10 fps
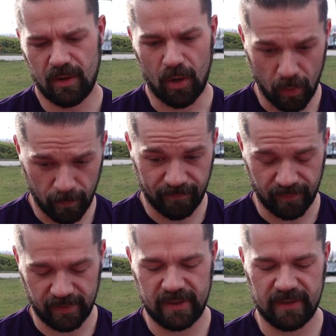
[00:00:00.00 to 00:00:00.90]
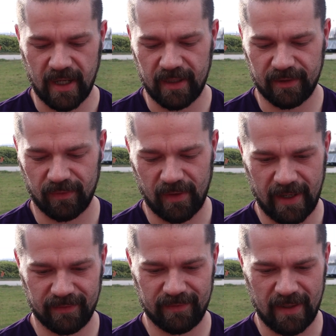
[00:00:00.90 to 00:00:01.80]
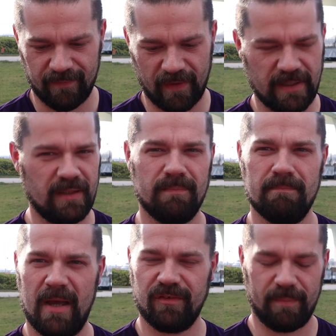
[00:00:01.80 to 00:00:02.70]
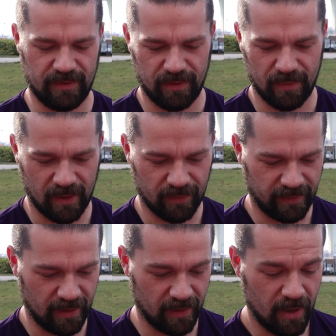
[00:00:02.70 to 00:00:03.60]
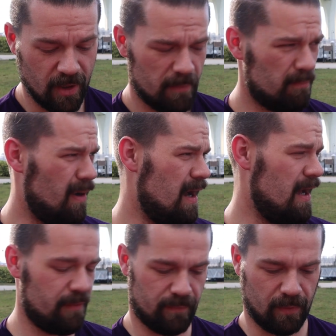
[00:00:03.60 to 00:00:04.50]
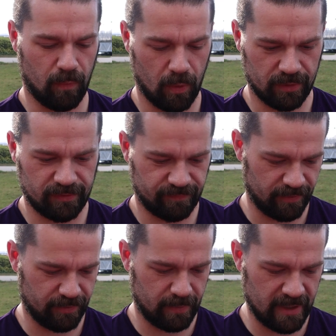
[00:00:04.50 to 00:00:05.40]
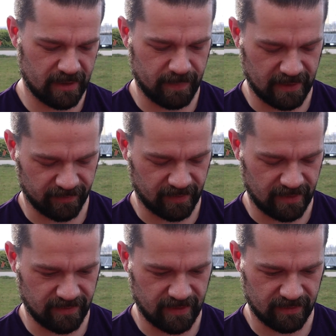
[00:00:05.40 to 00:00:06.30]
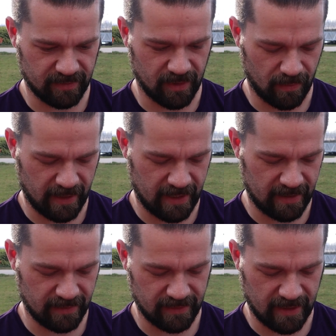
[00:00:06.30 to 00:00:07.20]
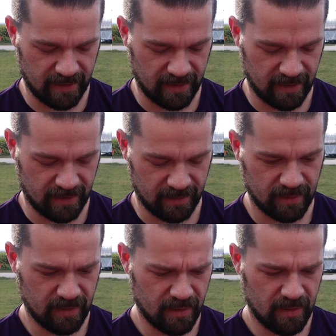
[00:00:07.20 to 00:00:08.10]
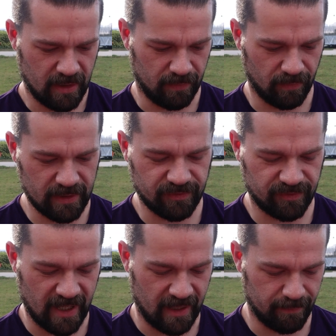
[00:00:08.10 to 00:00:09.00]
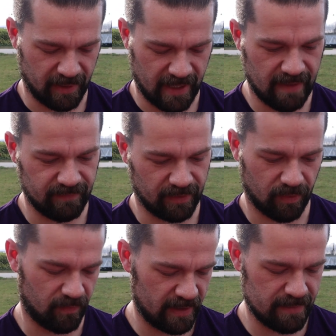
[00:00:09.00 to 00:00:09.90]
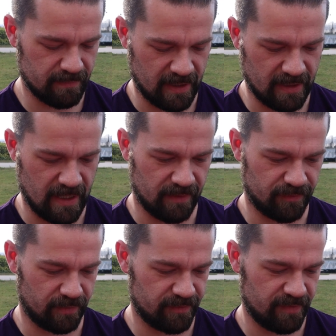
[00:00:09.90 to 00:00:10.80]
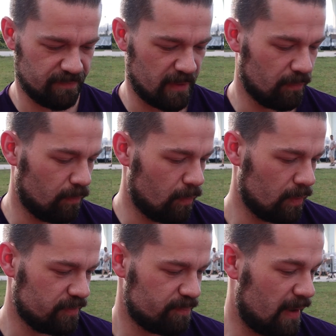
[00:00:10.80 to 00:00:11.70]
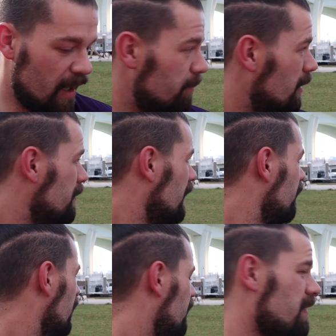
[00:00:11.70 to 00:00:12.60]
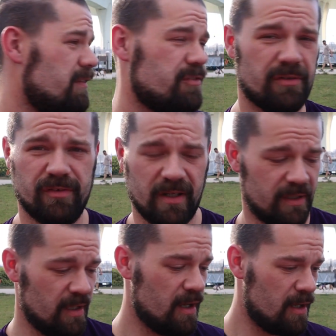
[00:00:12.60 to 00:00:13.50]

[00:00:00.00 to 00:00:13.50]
hopefully got to collect, if I didn't mess up and do it earlier, my rewards for the week, because I did go ahead and get in. It reset, but I haven't claimed it yet, so let's see if my rewards pop up here for Adventure Sync,